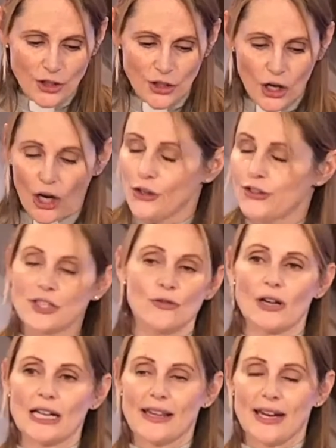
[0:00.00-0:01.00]

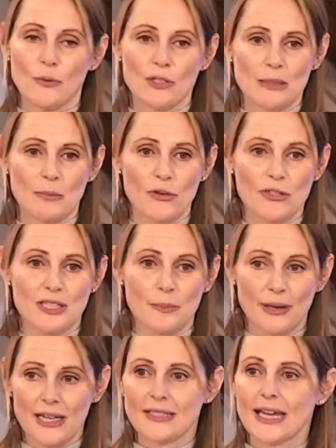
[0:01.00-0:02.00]
concluded really that it was the most
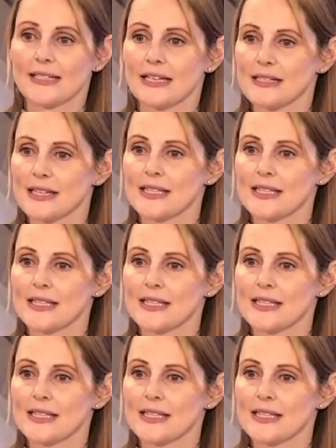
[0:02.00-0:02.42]
debilitating